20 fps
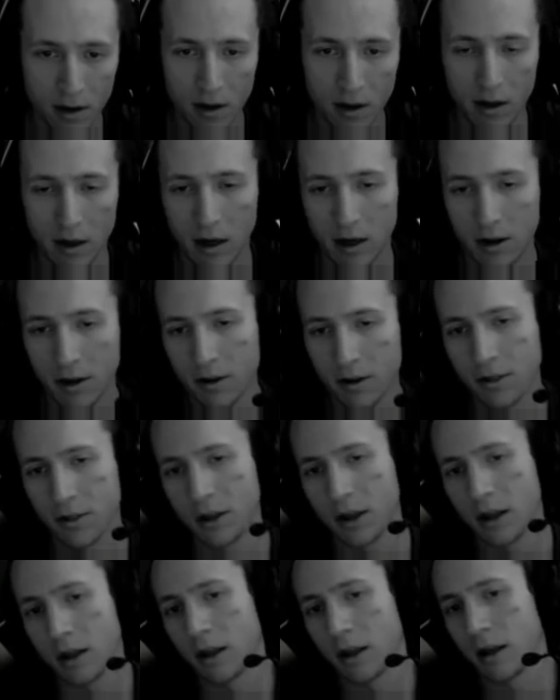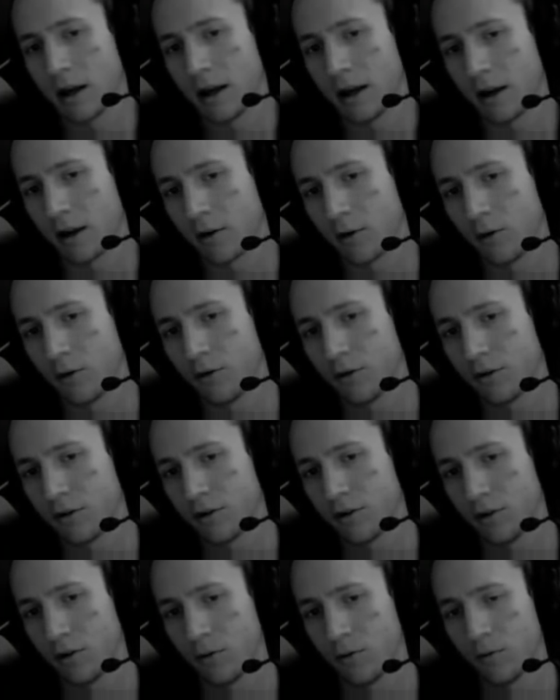Another thing I couldn't
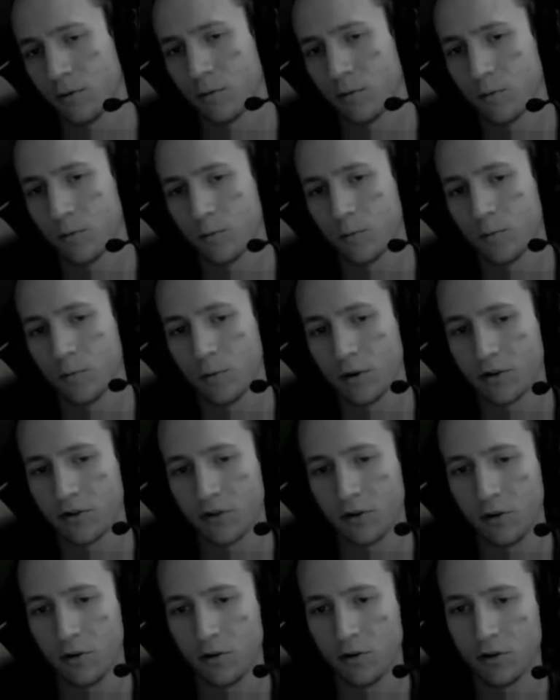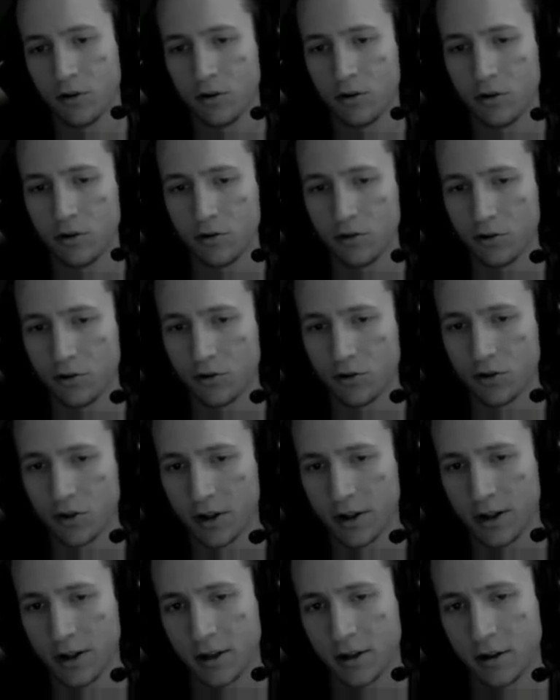do was to
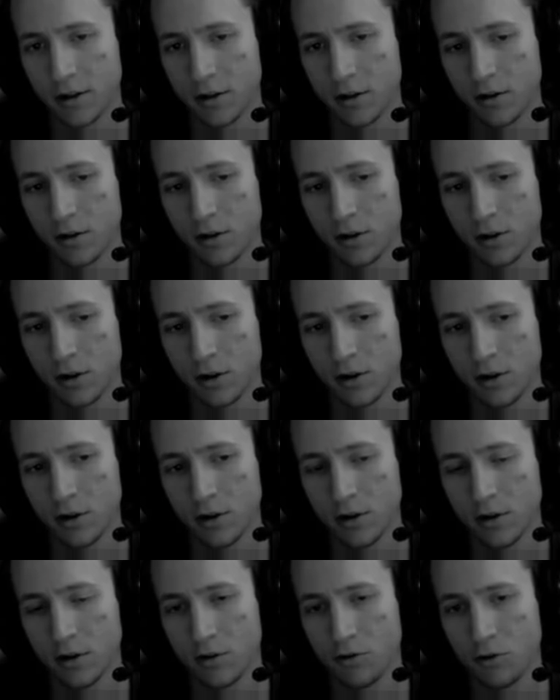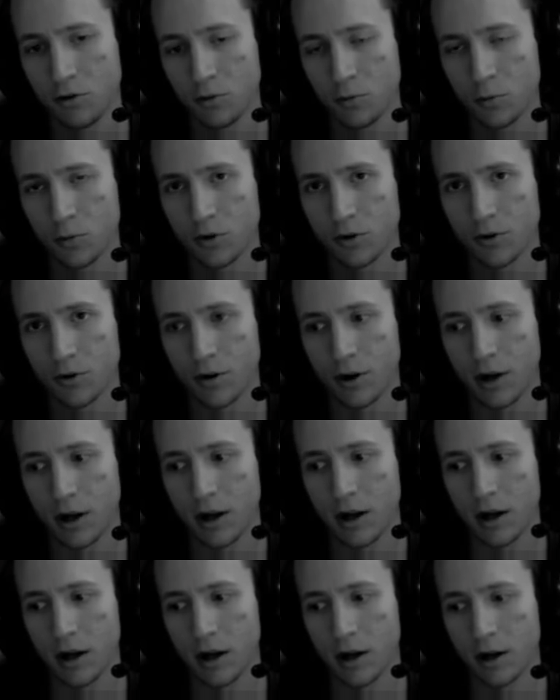usually you would create
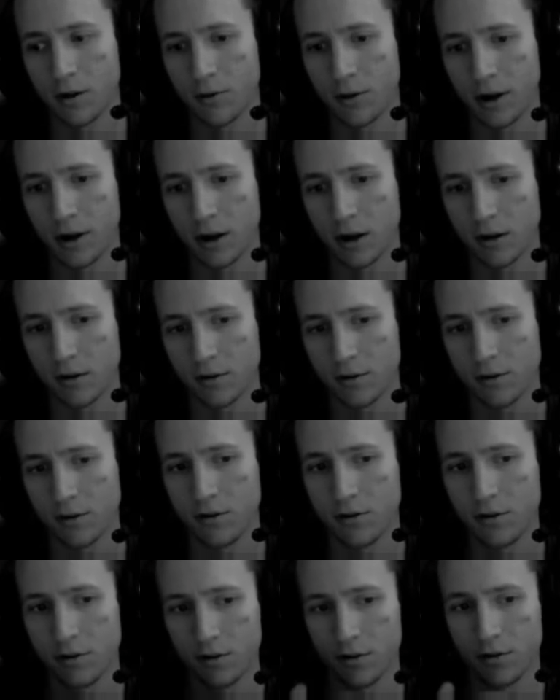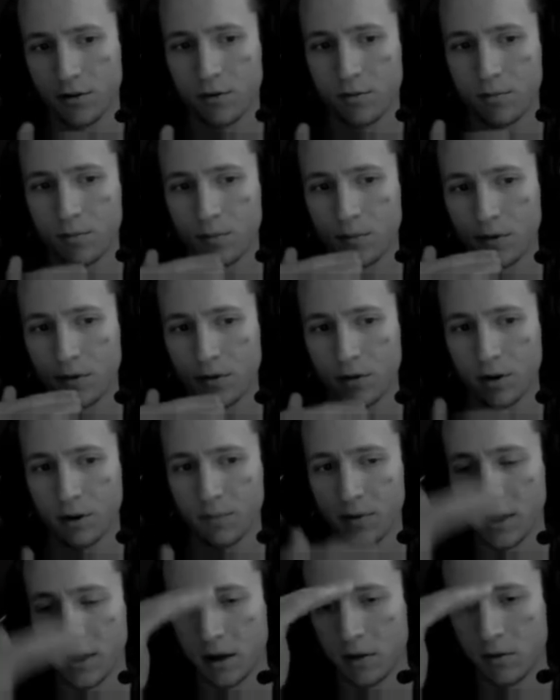a gradient top
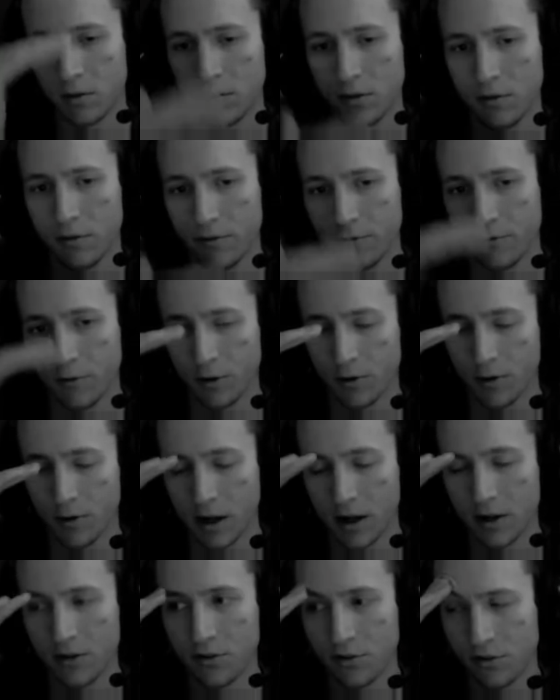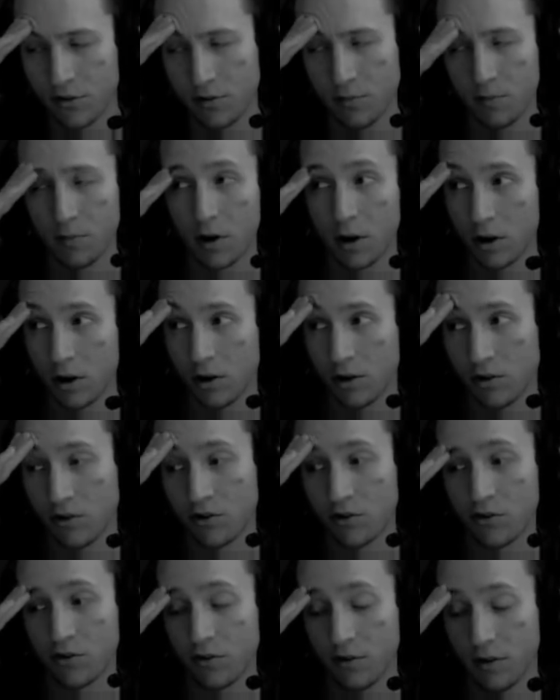down for grass
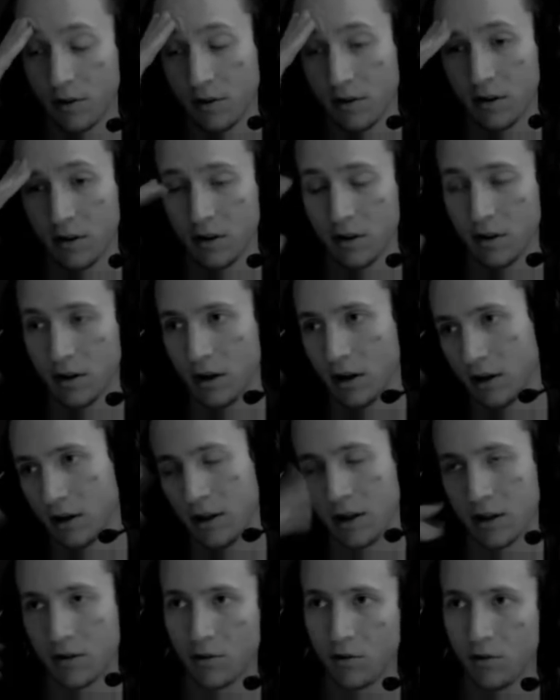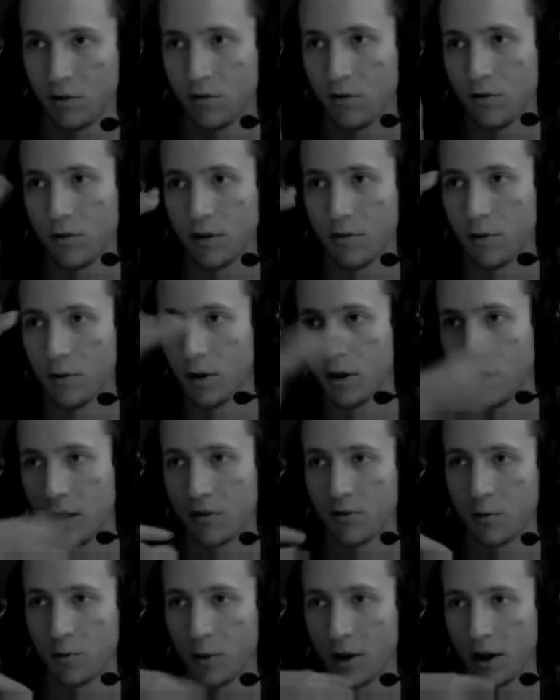because to avoid it
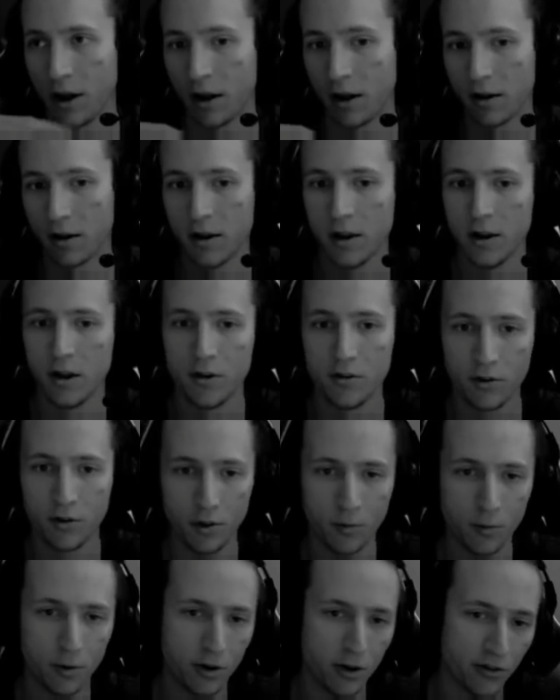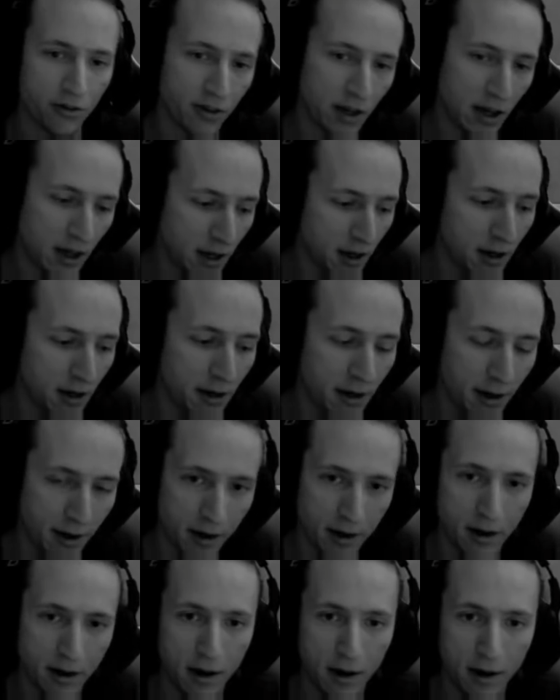swaying, so you would just add like
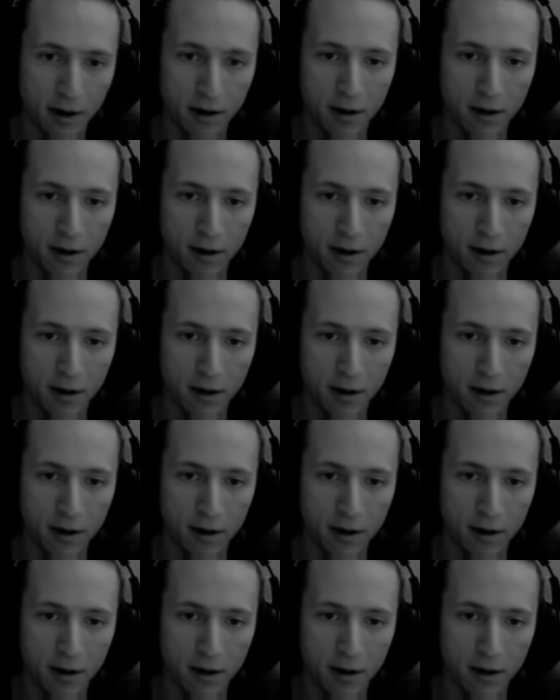a